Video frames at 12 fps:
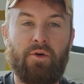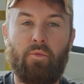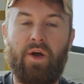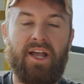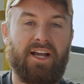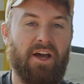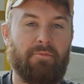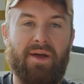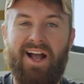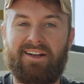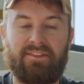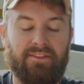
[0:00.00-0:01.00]
weighing out
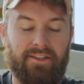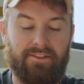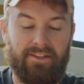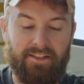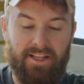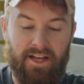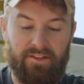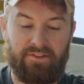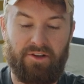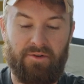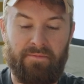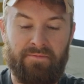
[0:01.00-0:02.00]
bags and things like that.
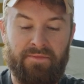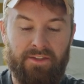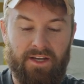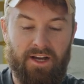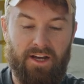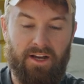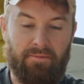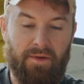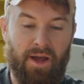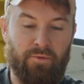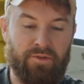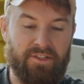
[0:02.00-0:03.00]
So
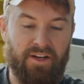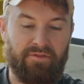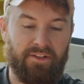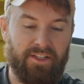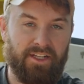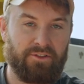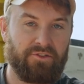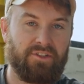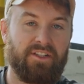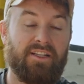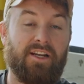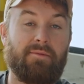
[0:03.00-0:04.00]
I was definitely
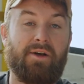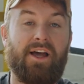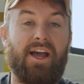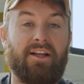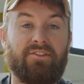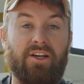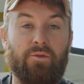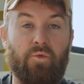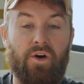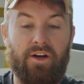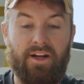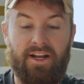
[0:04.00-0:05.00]
interested in getting my hands on
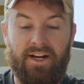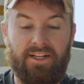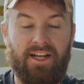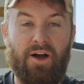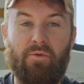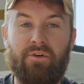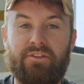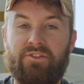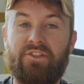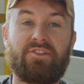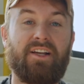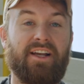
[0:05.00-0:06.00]
one, and I got one
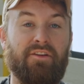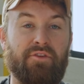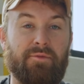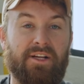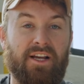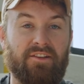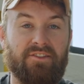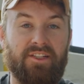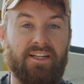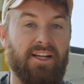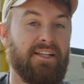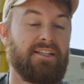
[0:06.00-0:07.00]
just like everybody else
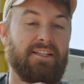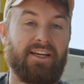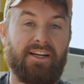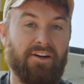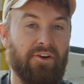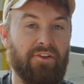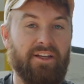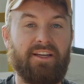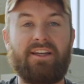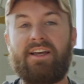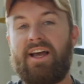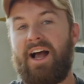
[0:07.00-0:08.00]
did. I didn't get it early.
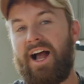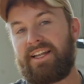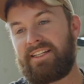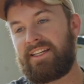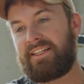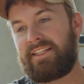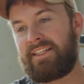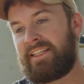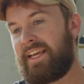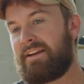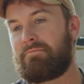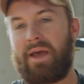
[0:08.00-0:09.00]
I didn't
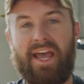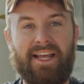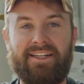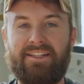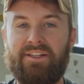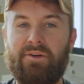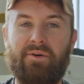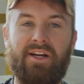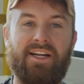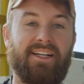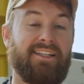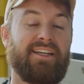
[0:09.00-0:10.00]
get paid to do it.
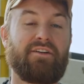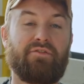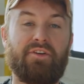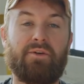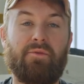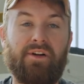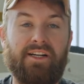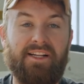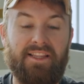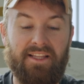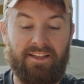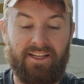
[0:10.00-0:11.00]
I didn't get a free one,
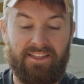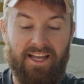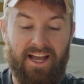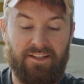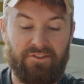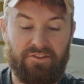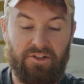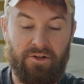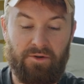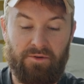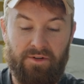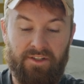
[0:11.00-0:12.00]
anything like that.
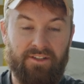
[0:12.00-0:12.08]
So